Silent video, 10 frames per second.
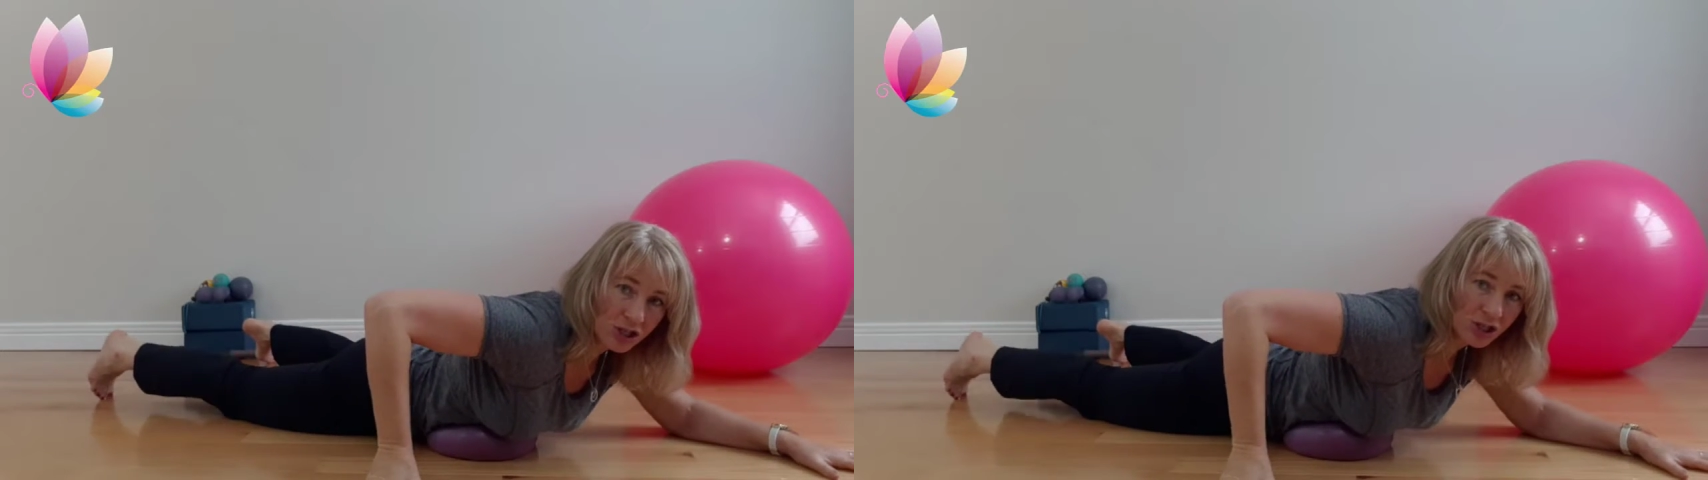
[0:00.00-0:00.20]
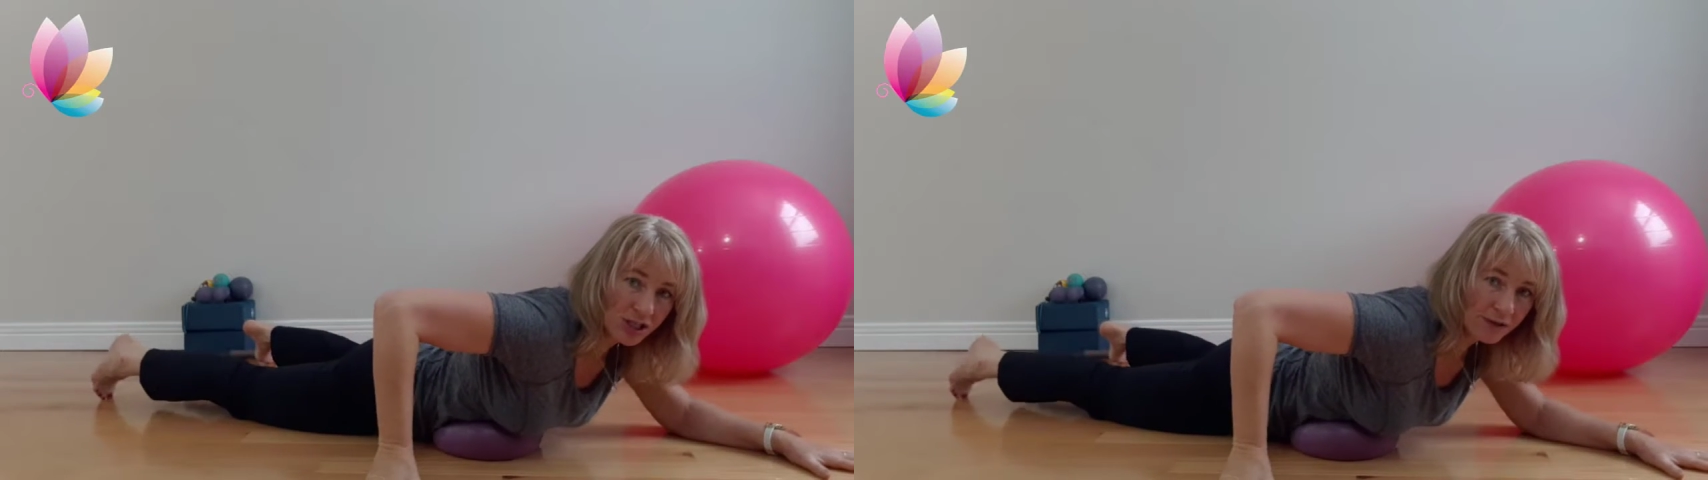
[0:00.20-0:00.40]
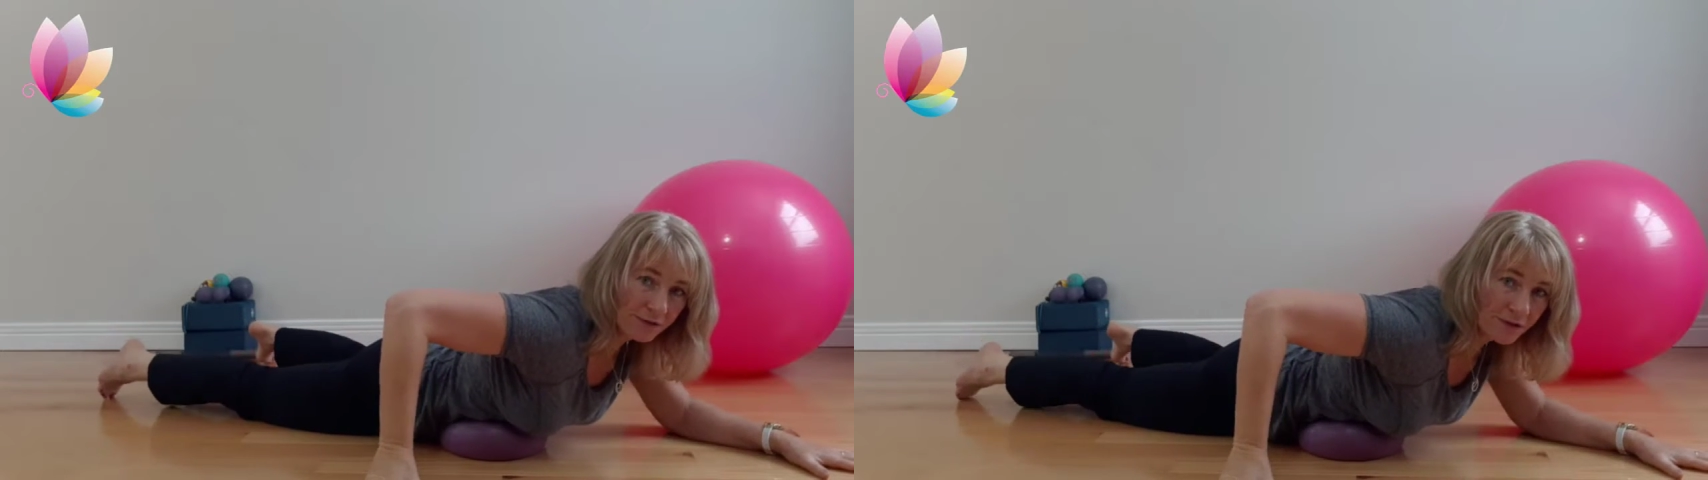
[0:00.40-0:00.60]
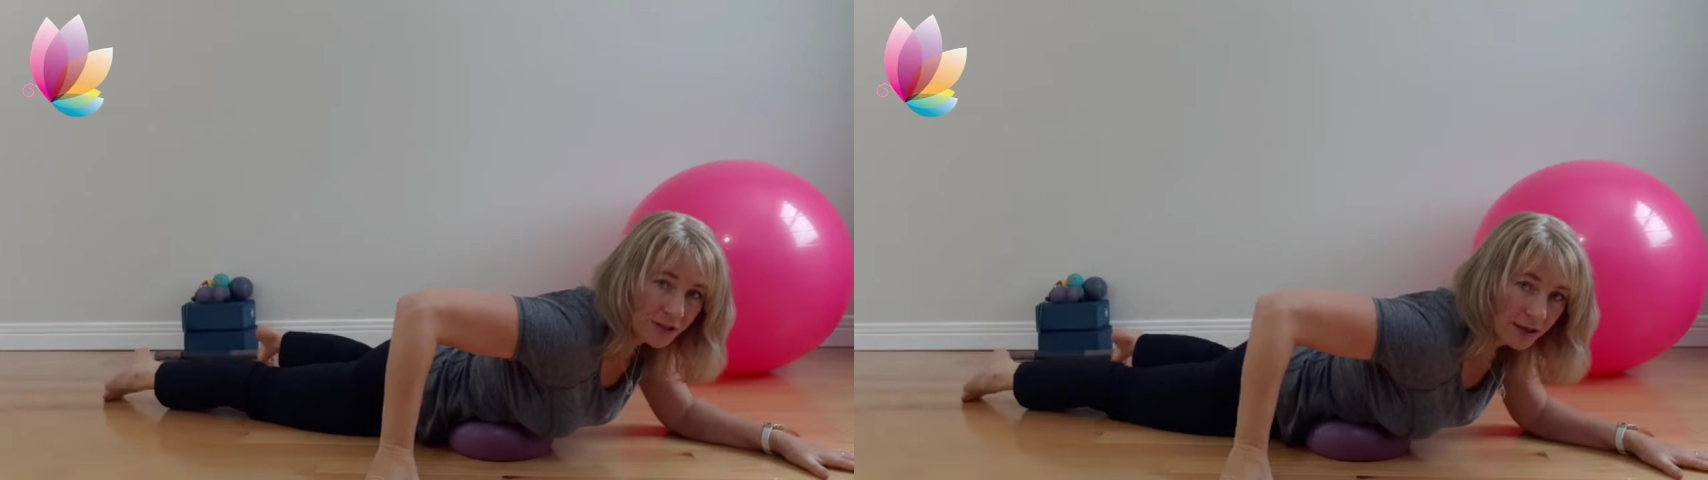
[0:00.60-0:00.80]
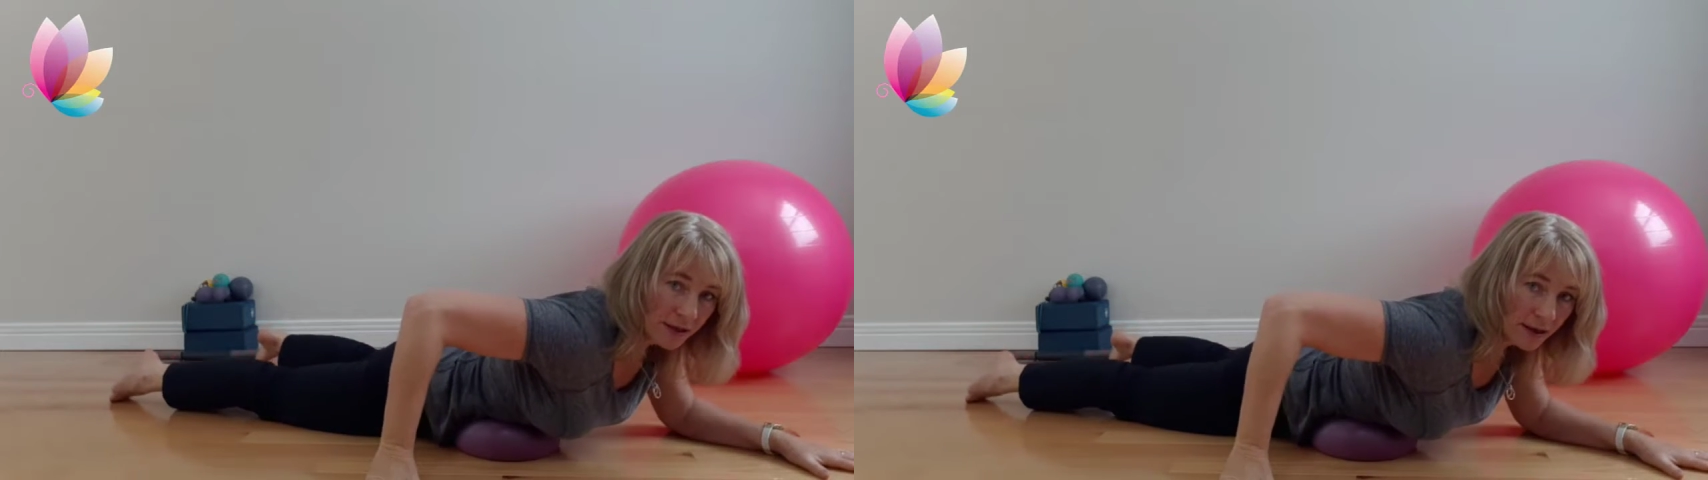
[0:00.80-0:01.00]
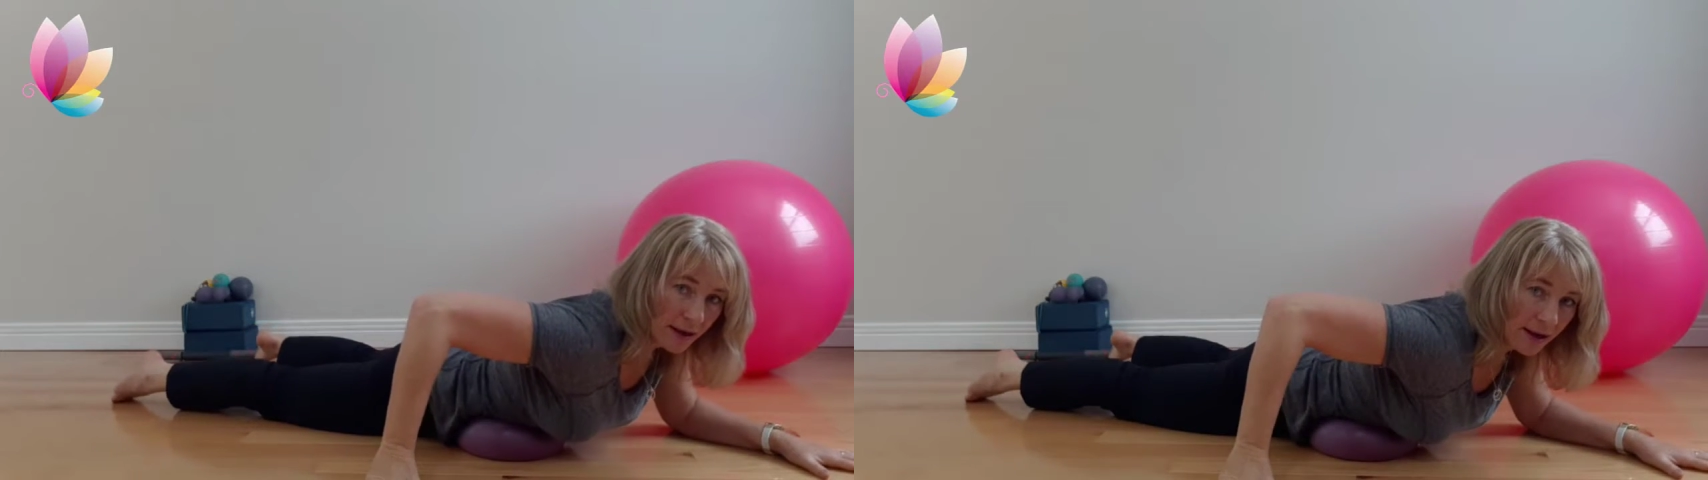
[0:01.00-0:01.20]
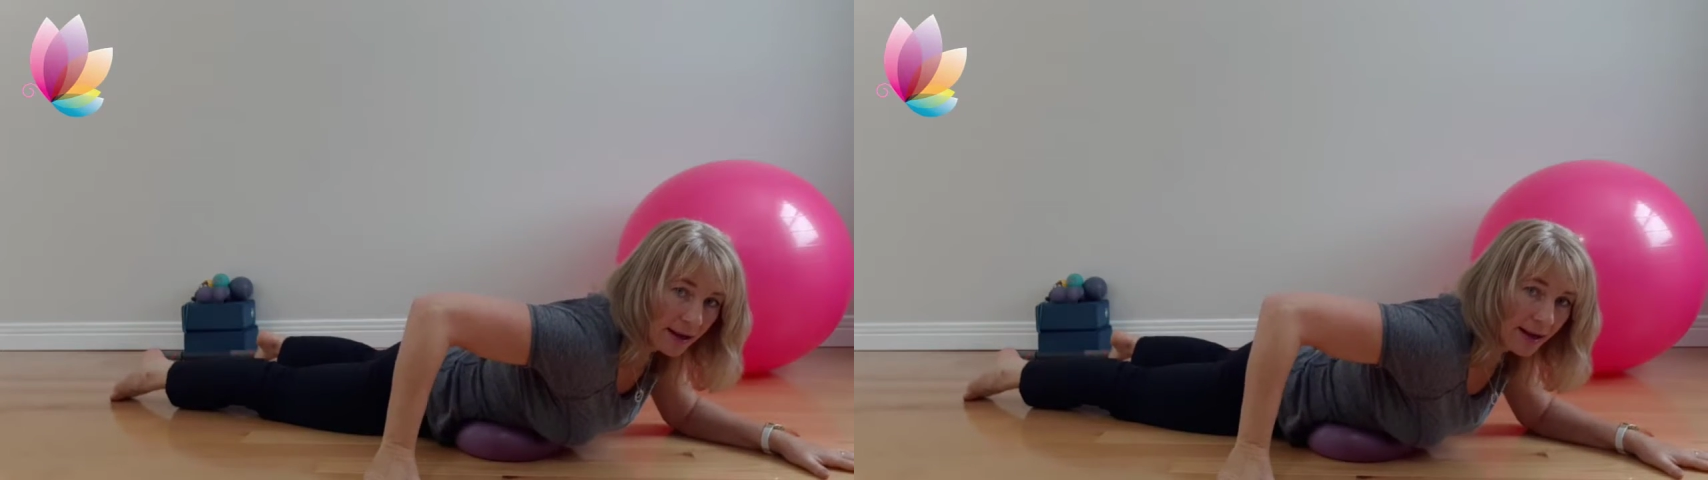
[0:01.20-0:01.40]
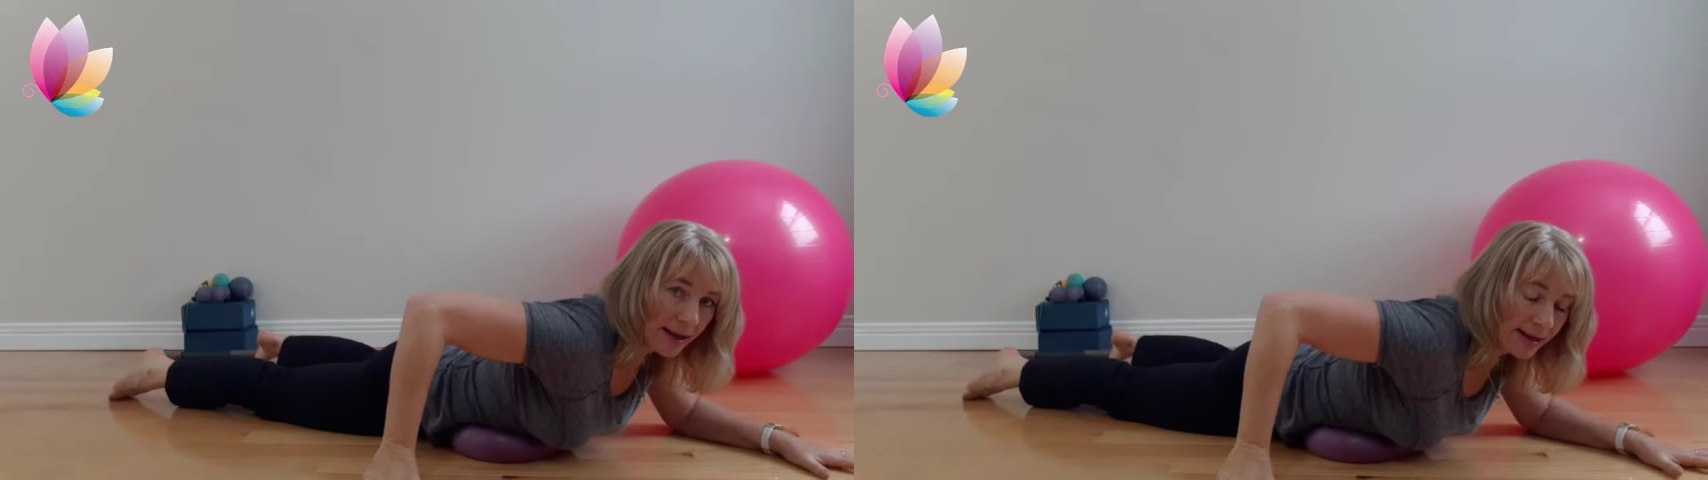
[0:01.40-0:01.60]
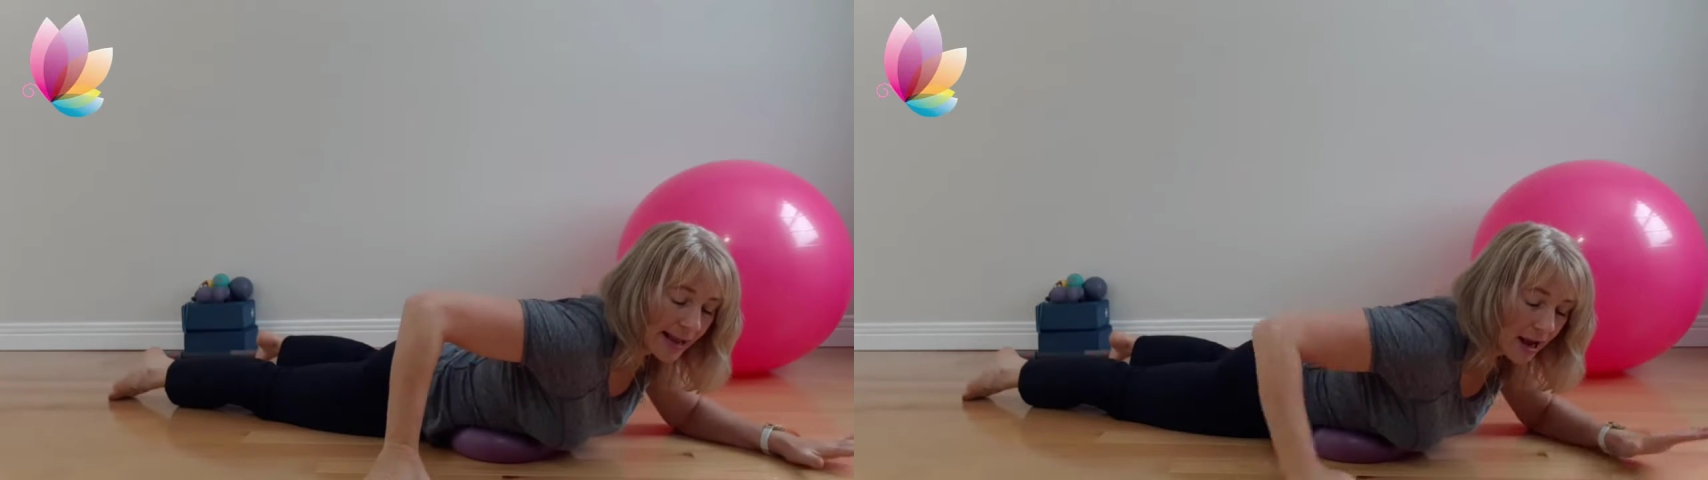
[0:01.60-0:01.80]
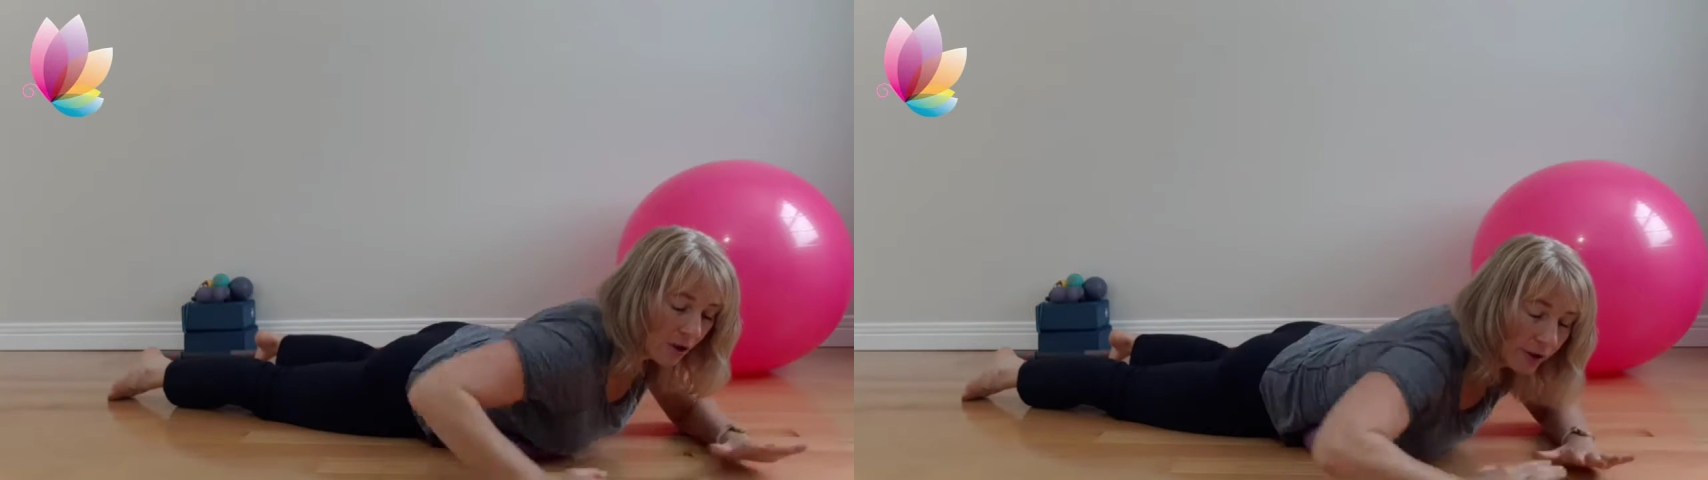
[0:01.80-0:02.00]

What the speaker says: shift, and now